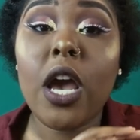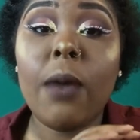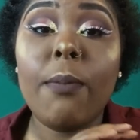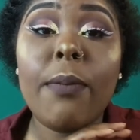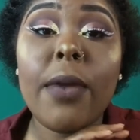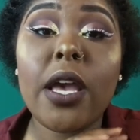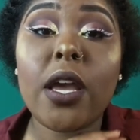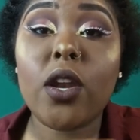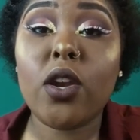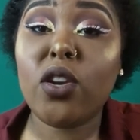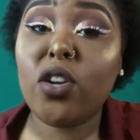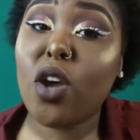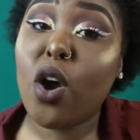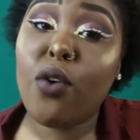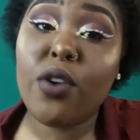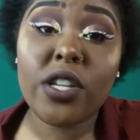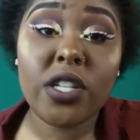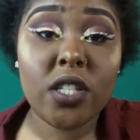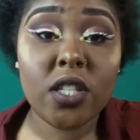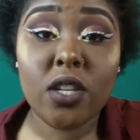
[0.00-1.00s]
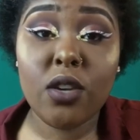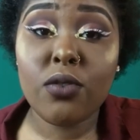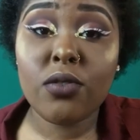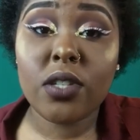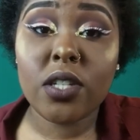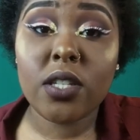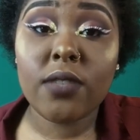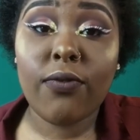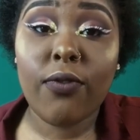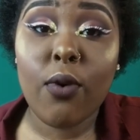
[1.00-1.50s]
Make no
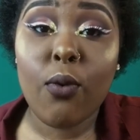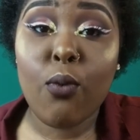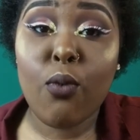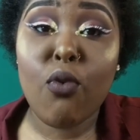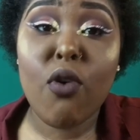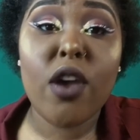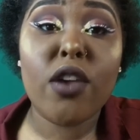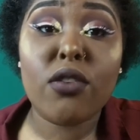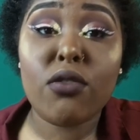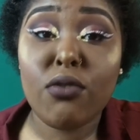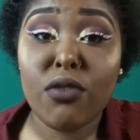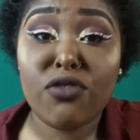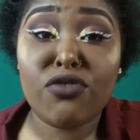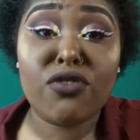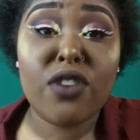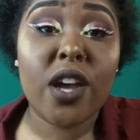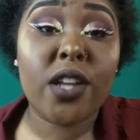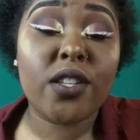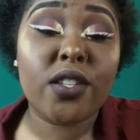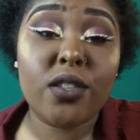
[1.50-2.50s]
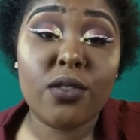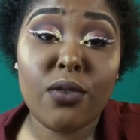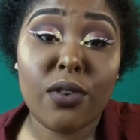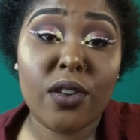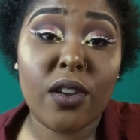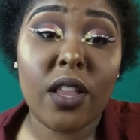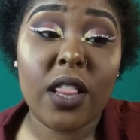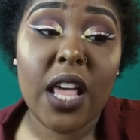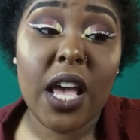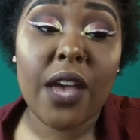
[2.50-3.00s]
excuses for what you're trying to do
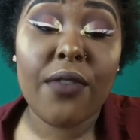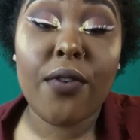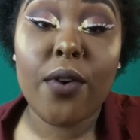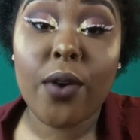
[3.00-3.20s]
in your life,